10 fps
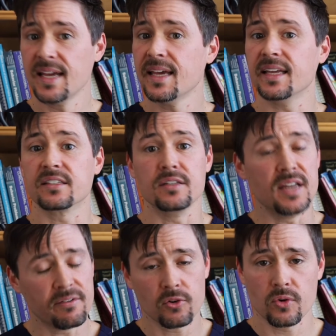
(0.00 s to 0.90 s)
It's
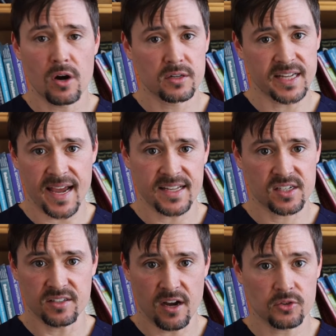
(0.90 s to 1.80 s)
never wrong to ask
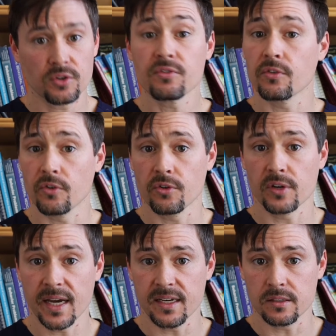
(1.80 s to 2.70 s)
a doctor for further
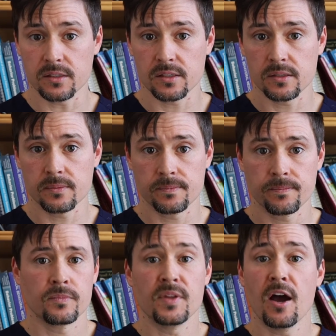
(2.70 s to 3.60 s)
guidance.
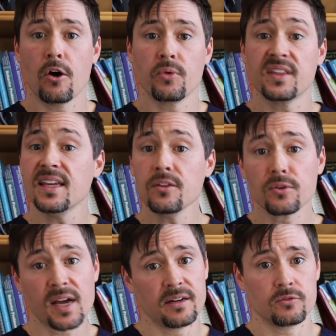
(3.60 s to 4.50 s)
Now, with either
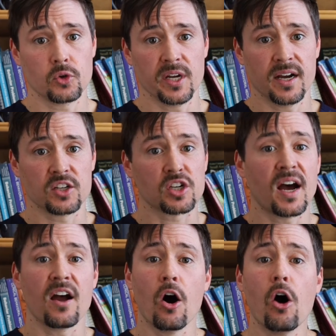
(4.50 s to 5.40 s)
kind of triage,
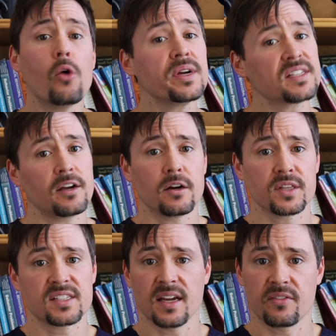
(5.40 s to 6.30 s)
I always err on the
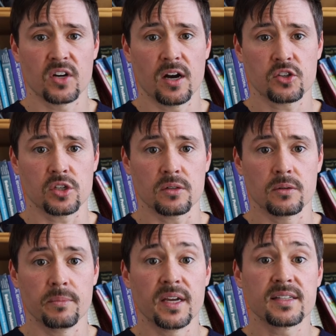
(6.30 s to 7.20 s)
side of caution
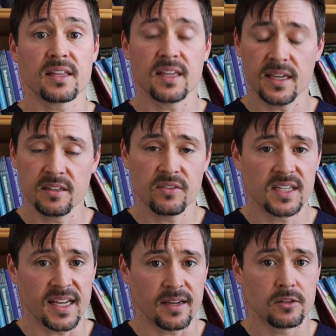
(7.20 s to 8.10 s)
because at the end of the
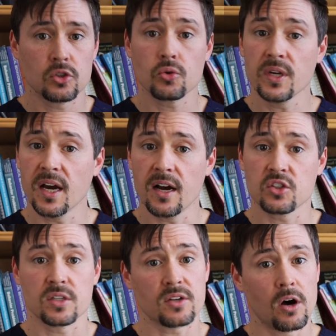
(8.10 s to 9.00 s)
day,
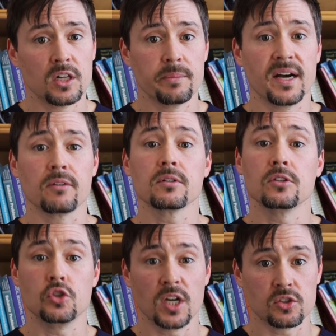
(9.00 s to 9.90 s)
triage is all
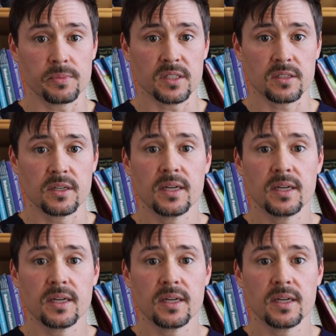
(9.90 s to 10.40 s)
about judgment.